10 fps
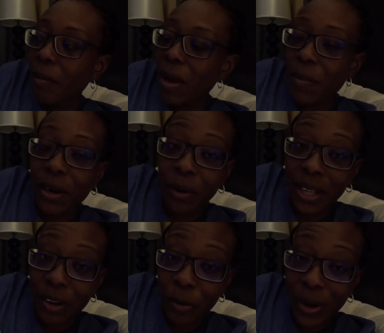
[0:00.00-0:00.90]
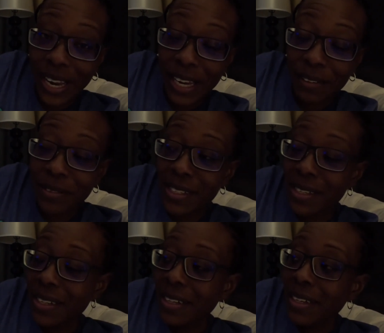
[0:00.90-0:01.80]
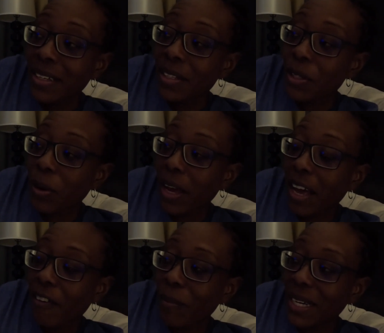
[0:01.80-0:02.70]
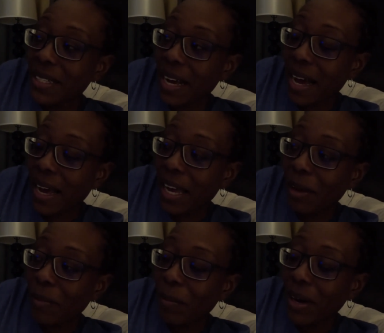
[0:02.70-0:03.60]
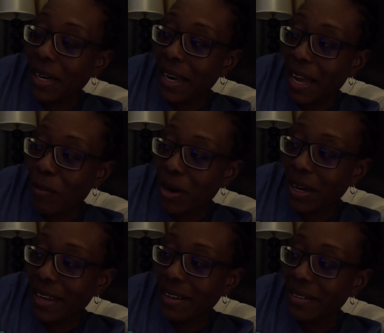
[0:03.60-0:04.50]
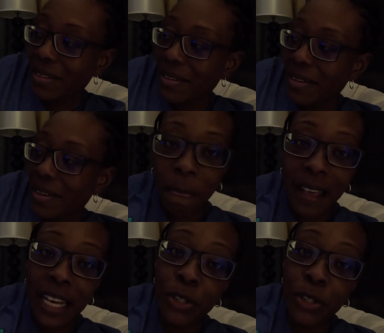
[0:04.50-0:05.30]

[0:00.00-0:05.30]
my medal engraved, so I have my time and my name on it. I'll